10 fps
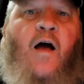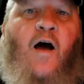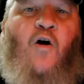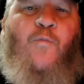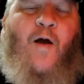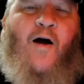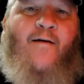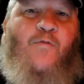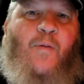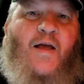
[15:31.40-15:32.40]
I hope y'all
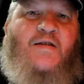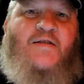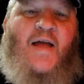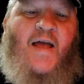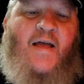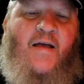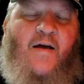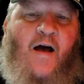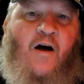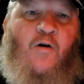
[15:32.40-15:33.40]
have a blessed day.
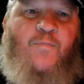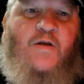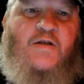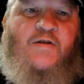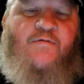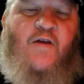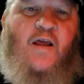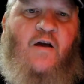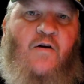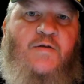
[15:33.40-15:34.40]
I hope this
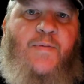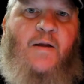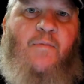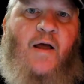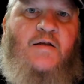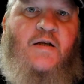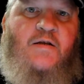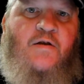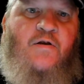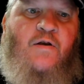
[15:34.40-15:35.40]
video has been a blessing
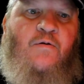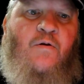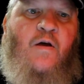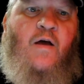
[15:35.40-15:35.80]
to you.